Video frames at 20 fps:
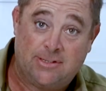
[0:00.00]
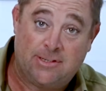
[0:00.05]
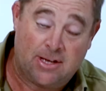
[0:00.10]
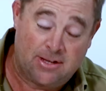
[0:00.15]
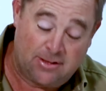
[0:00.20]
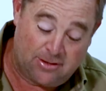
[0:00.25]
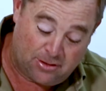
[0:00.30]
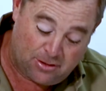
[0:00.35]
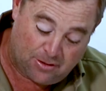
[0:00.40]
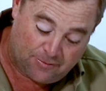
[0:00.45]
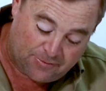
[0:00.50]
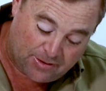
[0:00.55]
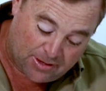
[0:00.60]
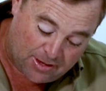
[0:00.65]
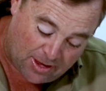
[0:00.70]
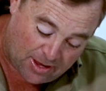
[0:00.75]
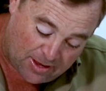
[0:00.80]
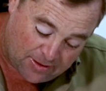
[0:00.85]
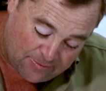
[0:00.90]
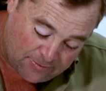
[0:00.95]
sending it off to
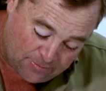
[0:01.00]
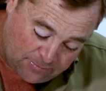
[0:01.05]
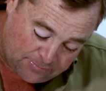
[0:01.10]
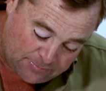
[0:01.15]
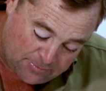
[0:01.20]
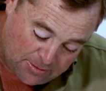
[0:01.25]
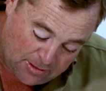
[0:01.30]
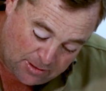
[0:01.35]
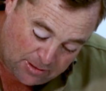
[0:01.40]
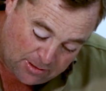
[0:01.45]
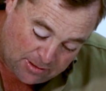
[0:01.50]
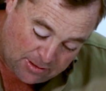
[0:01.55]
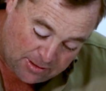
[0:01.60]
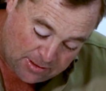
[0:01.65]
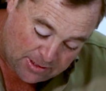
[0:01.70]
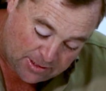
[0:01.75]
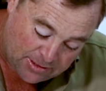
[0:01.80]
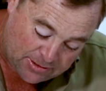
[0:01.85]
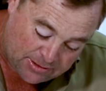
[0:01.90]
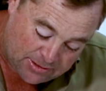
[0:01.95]
council.
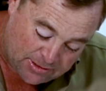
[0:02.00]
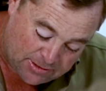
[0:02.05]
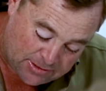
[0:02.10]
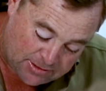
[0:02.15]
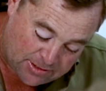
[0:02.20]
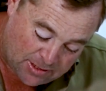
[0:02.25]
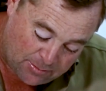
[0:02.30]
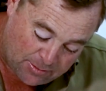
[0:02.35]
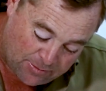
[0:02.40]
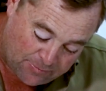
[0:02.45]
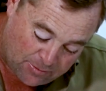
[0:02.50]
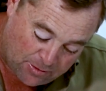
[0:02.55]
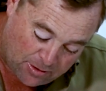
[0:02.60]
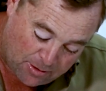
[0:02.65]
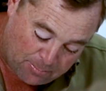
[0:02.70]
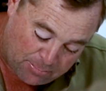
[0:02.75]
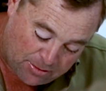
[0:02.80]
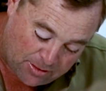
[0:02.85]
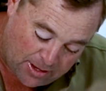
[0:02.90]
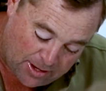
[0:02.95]
It's just so we've got
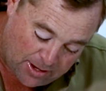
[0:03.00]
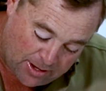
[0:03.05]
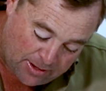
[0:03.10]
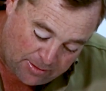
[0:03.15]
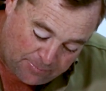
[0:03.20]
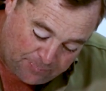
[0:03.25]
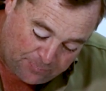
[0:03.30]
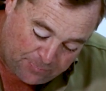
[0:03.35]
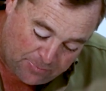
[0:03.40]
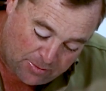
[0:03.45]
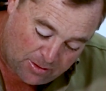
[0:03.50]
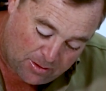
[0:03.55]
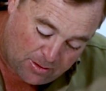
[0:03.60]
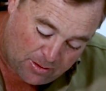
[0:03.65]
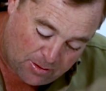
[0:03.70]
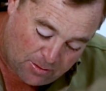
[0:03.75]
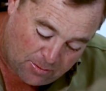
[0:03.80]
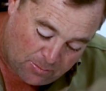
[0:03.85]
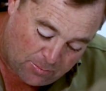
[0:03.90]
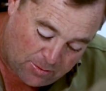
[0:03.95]
a plan,
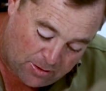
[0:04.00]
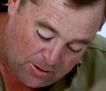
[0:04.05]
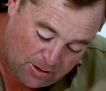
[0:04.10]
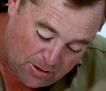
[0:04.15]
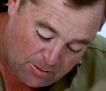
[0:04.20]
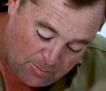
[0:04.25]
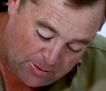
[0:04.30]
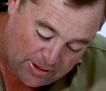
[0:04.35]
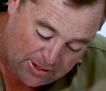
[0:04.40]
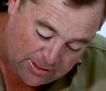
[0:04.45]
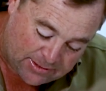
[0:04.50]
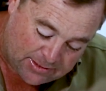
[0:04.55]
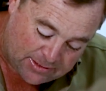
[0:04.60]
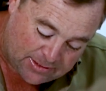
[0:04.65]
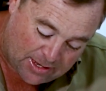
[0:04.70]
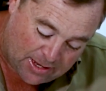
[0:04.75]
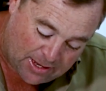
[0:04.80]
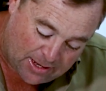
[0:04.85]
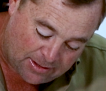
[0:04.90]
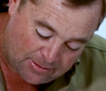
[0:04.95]
we know where to
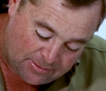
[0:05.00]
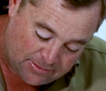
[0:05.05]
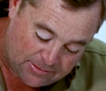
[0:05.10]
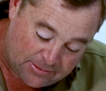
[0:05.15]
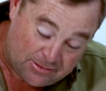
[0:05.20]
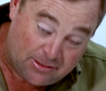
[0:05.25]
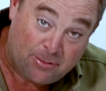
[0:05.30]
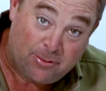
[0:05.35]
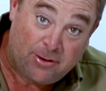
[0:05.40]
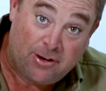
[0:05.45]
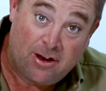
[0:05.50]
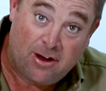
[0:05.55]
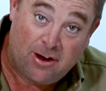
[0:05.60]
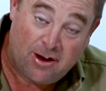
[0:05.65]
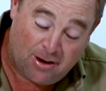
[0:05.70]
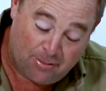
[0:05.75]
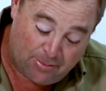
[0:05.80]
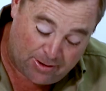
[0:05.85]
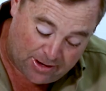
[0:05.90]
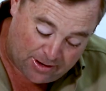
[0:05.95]
start, so we know
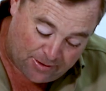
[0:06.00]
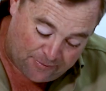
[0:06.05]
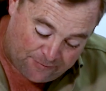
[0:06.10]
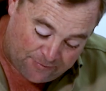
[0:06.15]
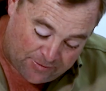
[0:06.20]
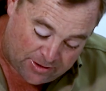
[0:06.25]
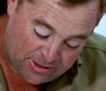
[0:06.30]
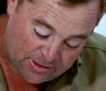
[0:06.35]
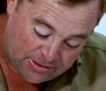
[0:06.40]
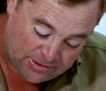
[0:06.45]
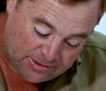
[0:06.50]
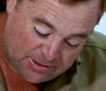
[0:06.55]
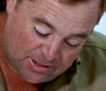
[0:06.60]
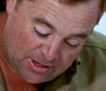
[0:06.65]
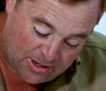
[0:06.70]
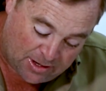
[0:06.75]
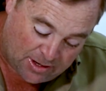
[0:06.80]
how we're going to finish.